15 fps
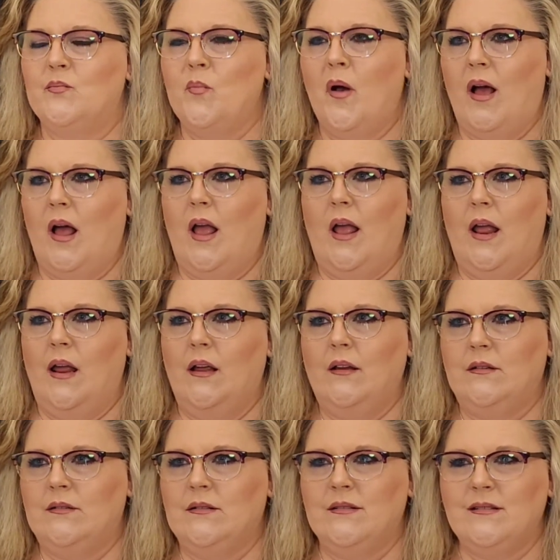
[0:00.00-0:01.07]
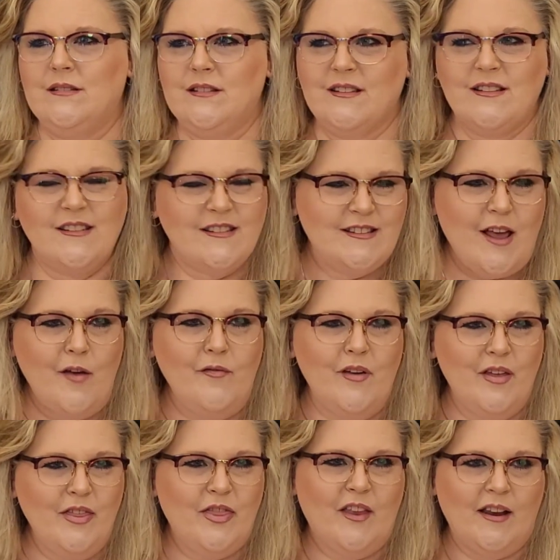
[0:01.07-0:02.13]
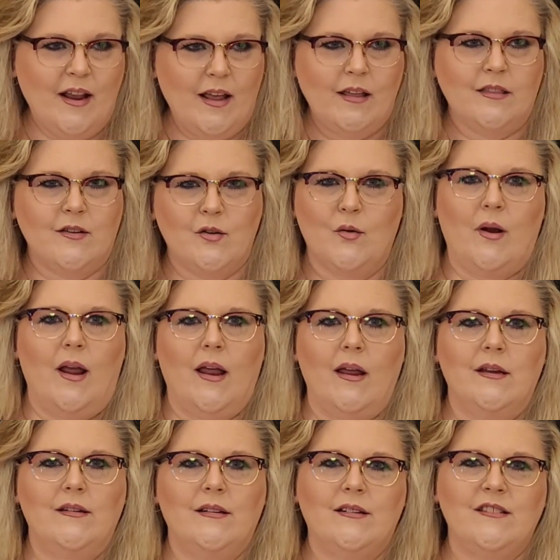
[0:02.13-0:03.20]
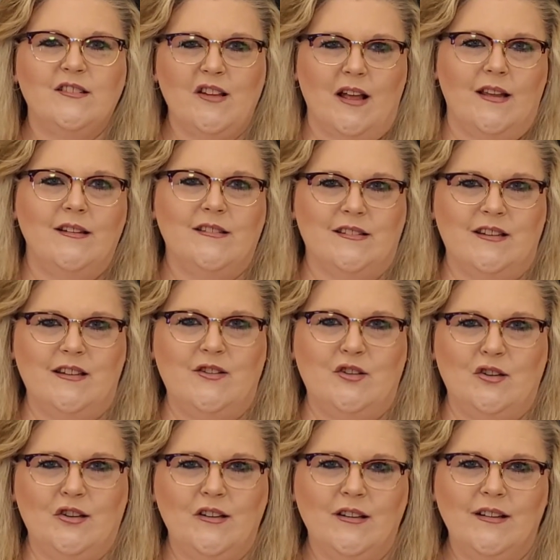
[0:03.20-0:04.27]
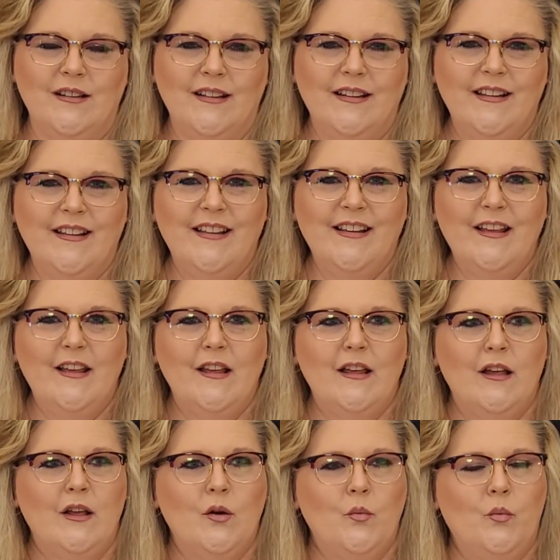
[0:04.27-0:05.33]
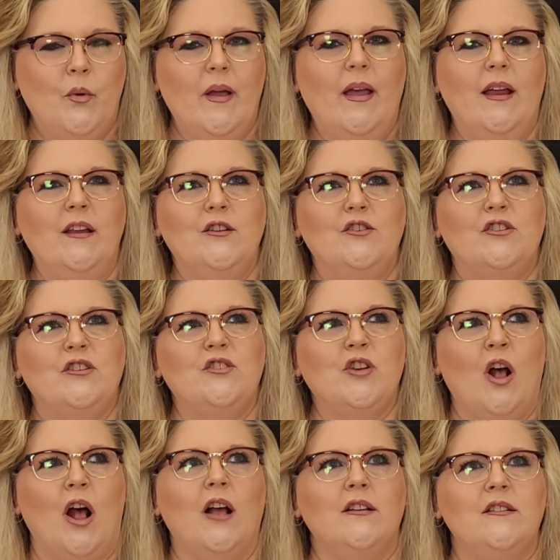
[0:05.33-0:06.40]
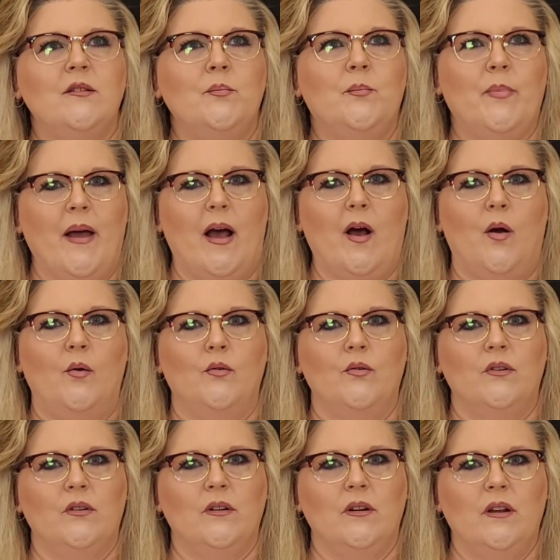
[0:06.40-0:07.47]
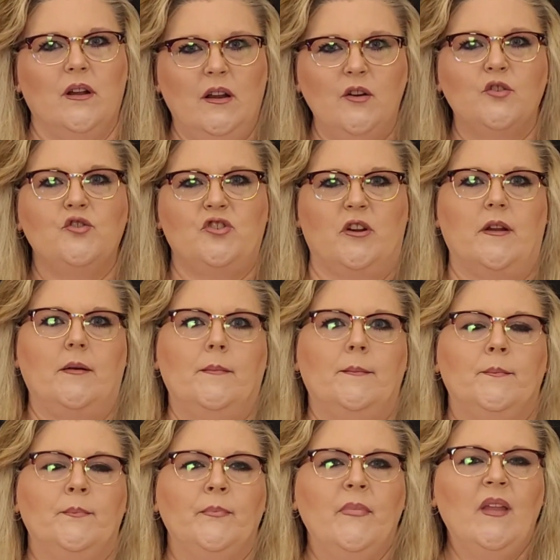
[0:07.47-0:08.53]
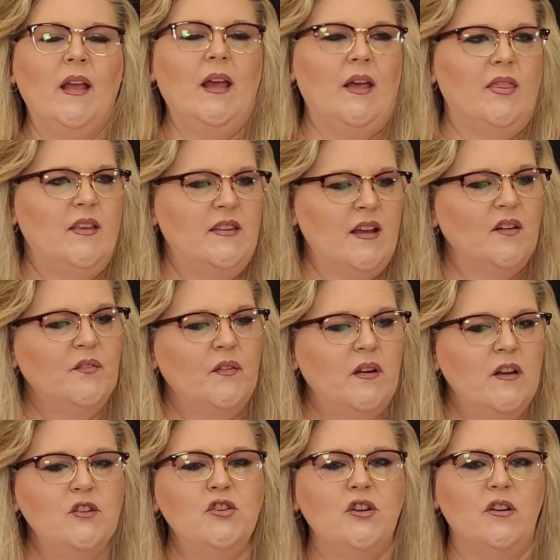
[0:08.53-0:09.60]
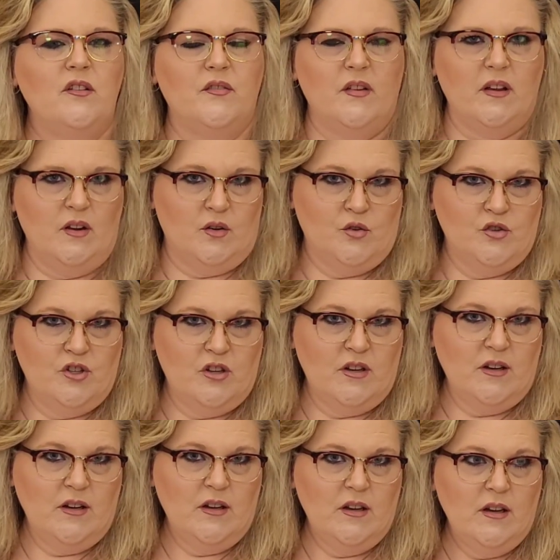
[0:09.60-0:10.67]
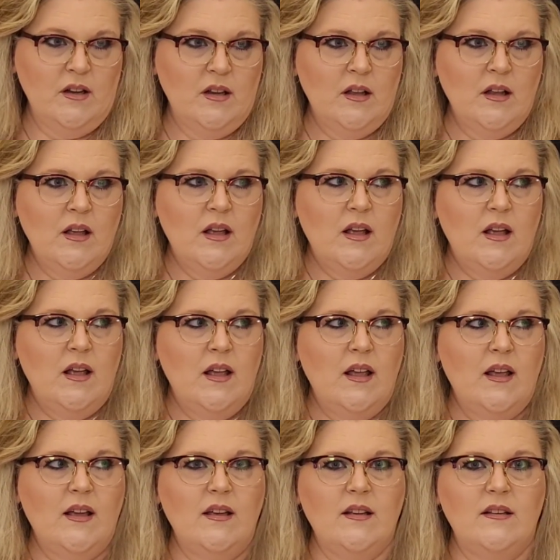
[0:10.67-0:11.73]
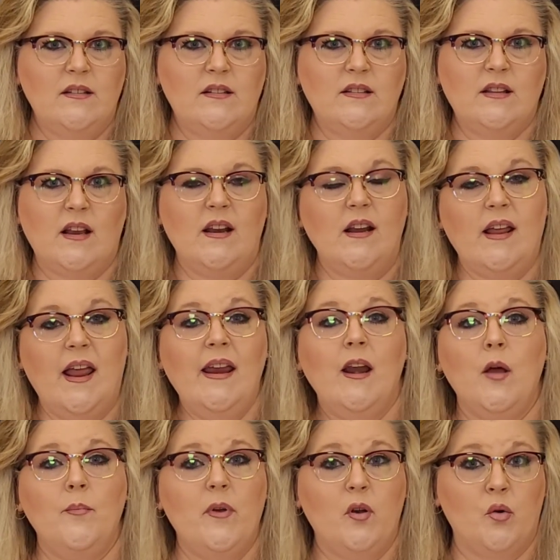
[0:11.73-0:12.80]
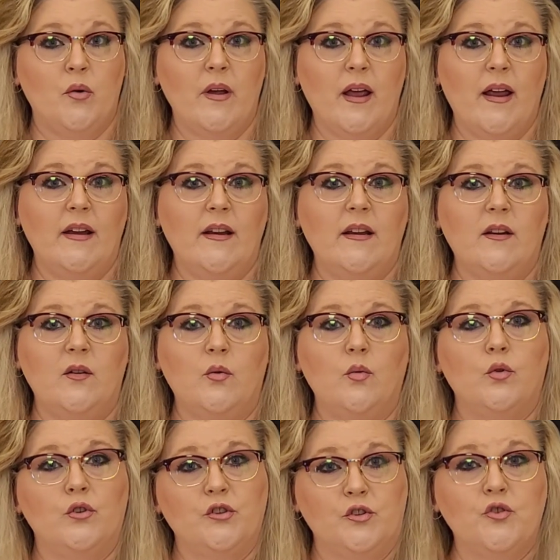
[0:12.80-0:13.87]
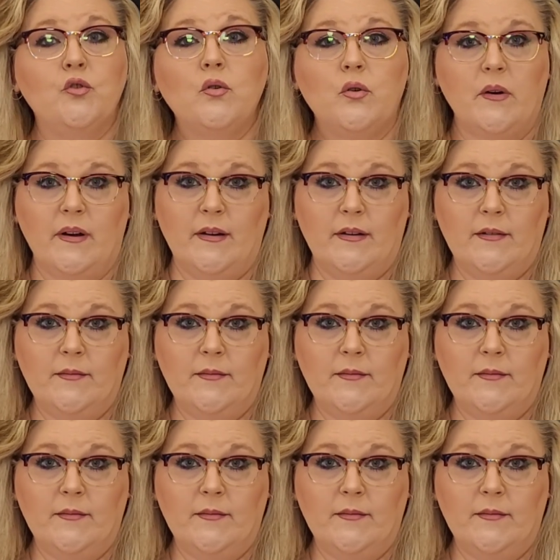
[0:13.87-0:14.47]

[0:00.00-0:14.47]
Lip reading: my 7th and 8th grade science teacher when she talked about energy. And the definition of energy is that it cannot be created or destroyed.